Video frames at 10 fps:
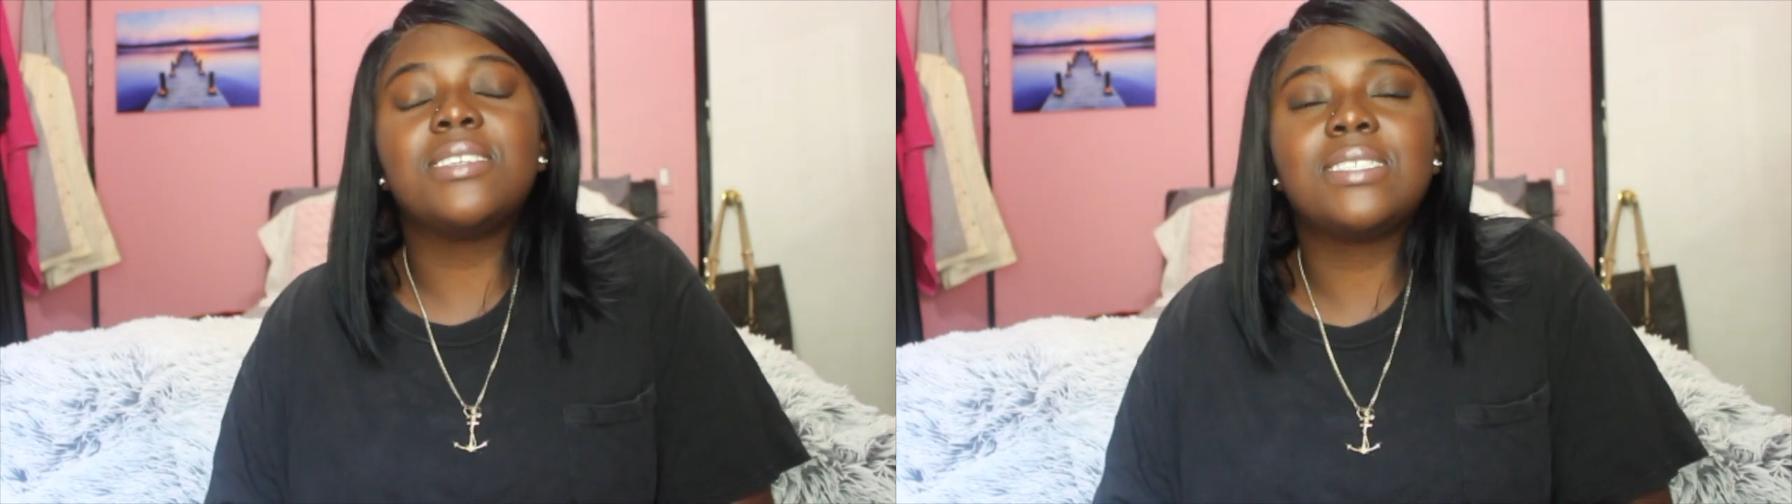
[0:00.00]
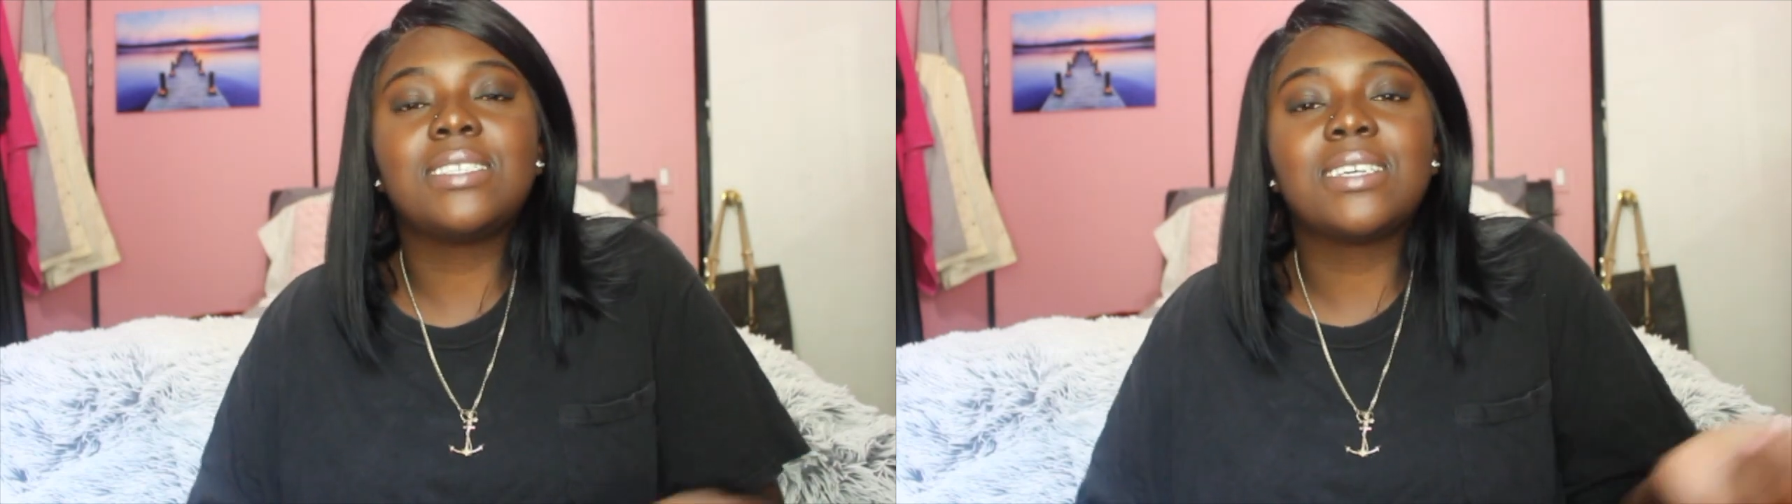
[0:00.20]

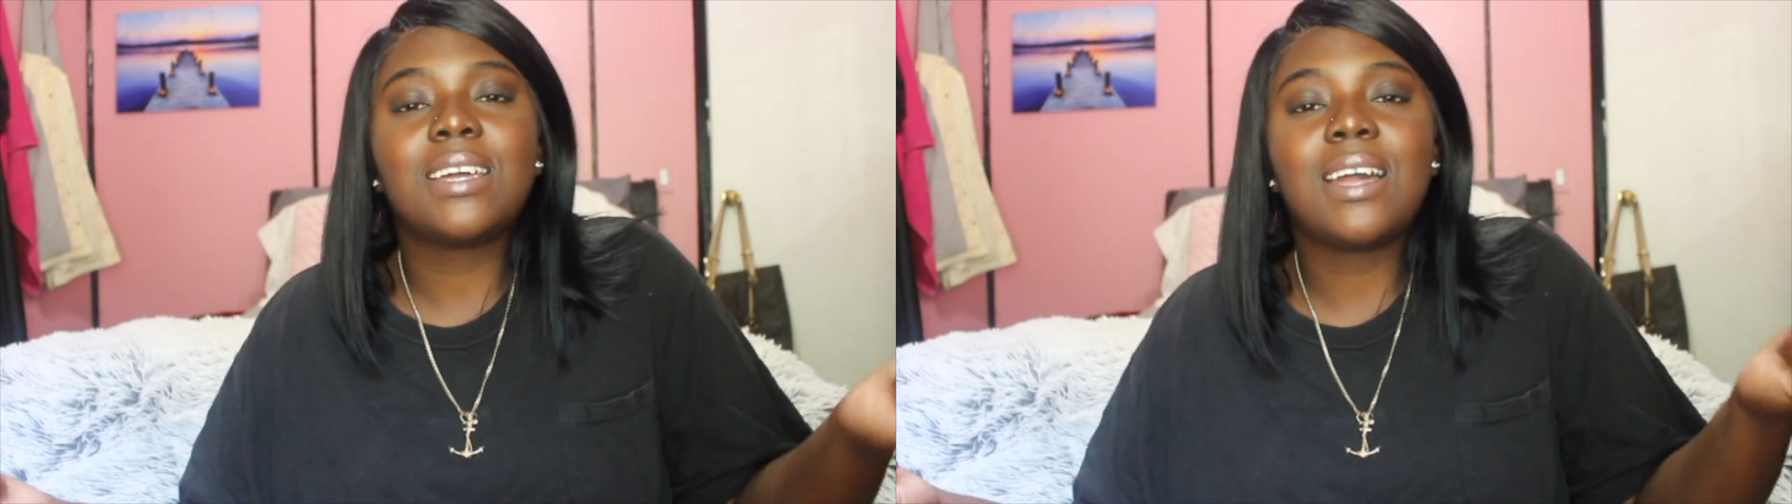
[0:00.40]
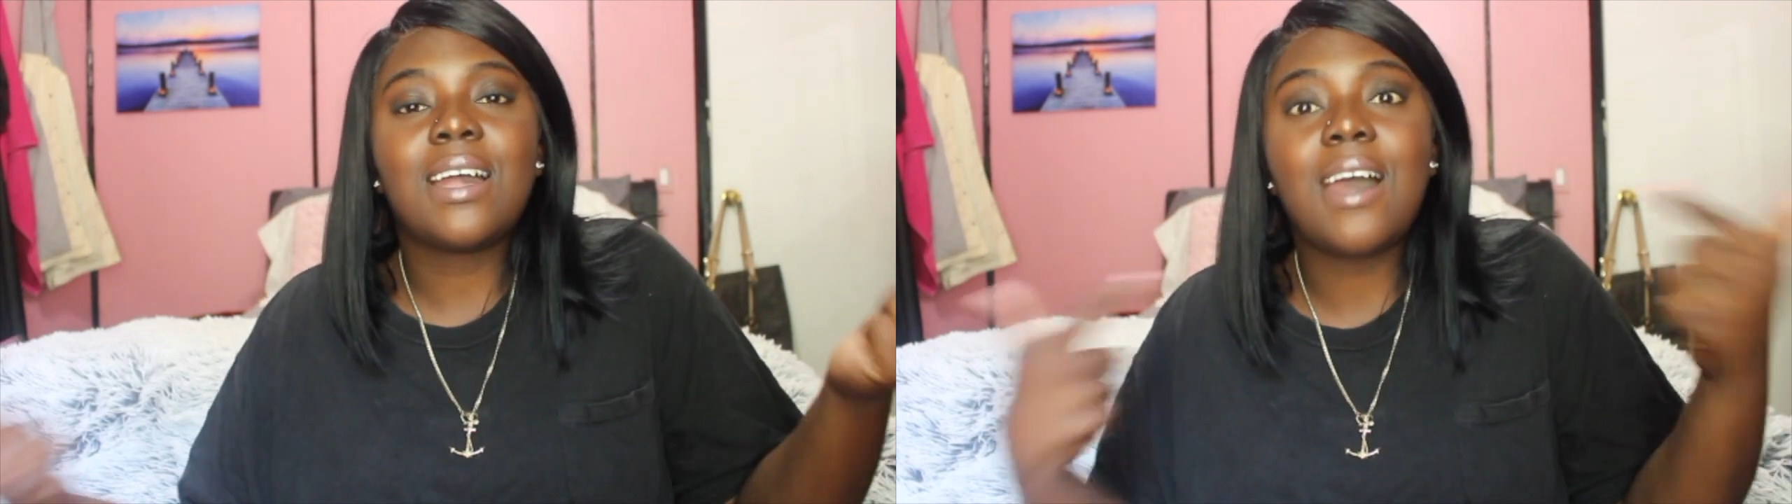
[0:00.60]
is
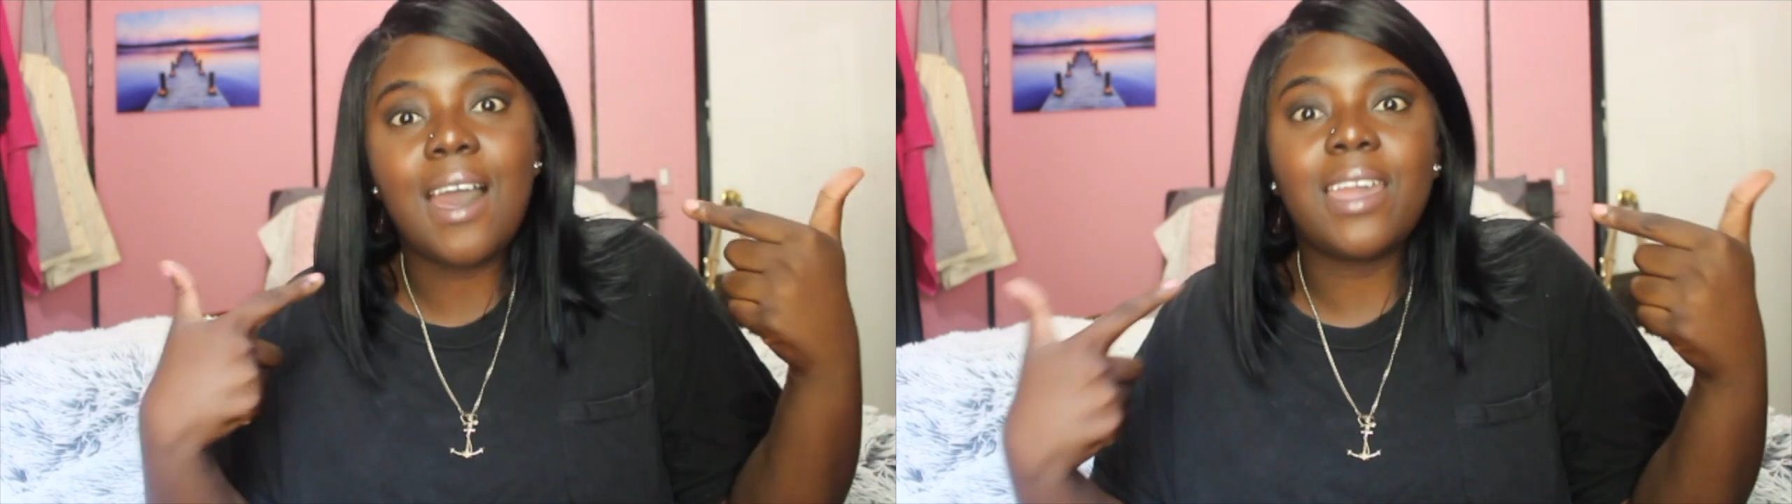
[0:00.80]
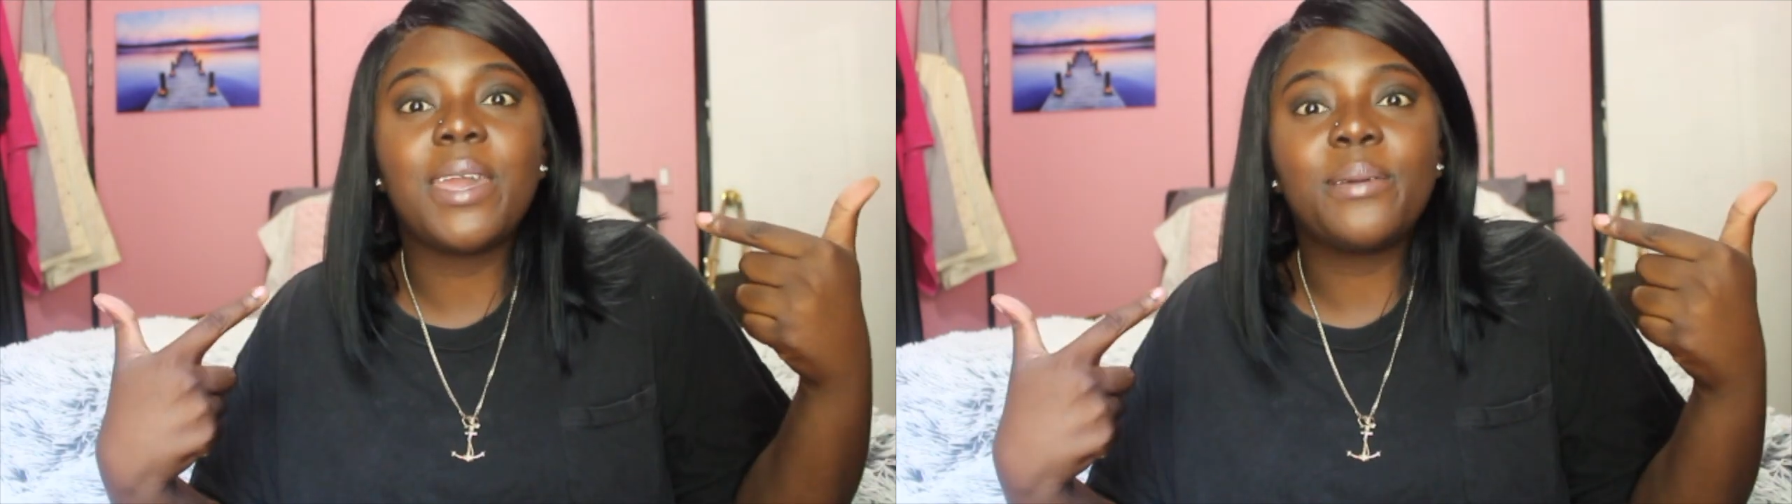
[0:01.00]

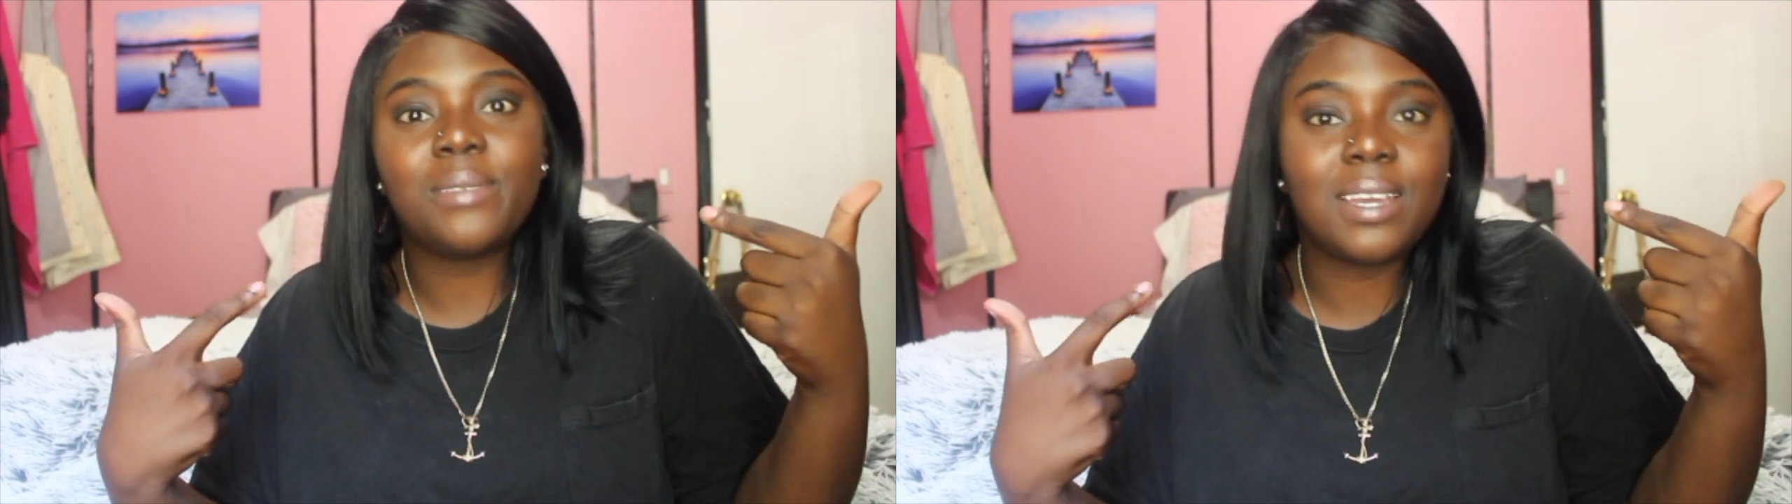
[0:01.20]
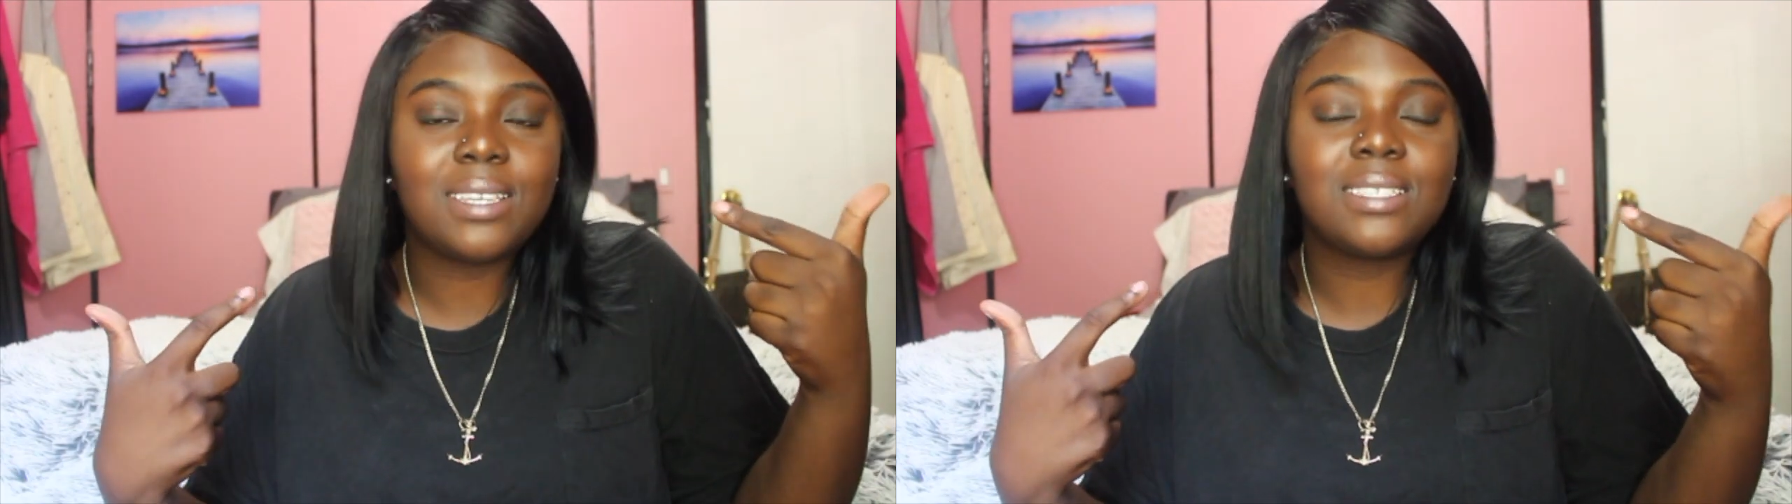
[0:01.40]
I
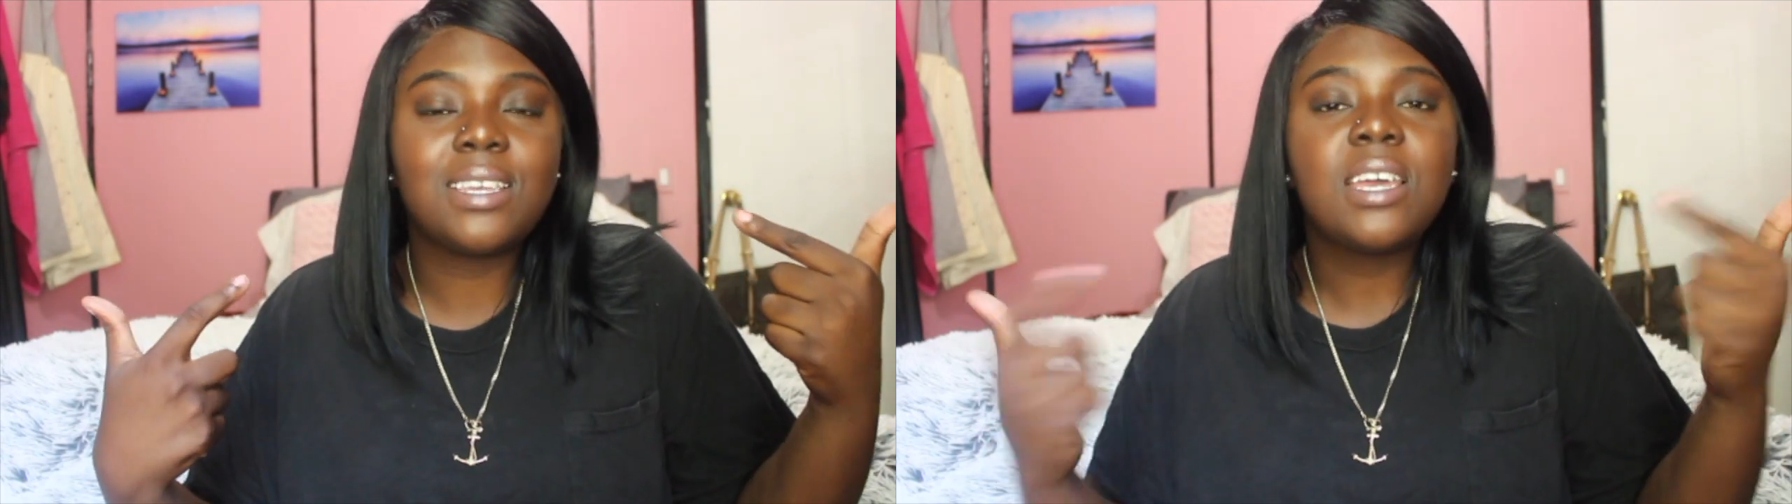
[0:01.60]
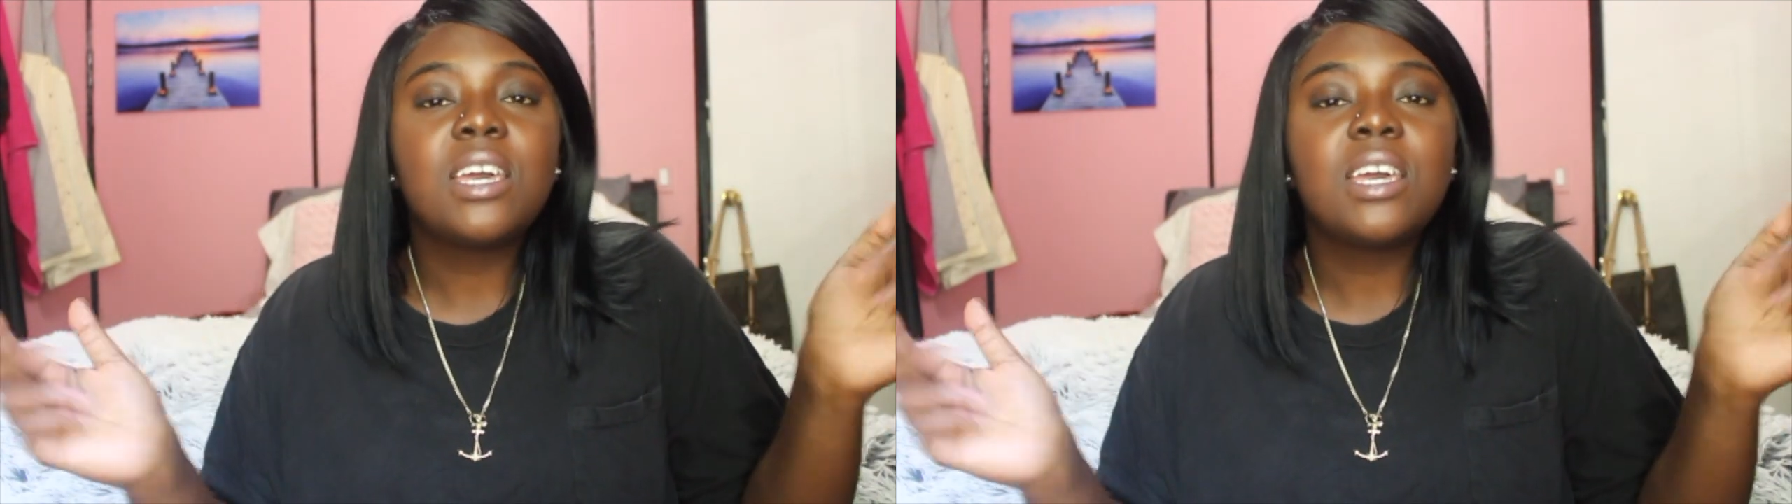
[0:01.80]
am Des.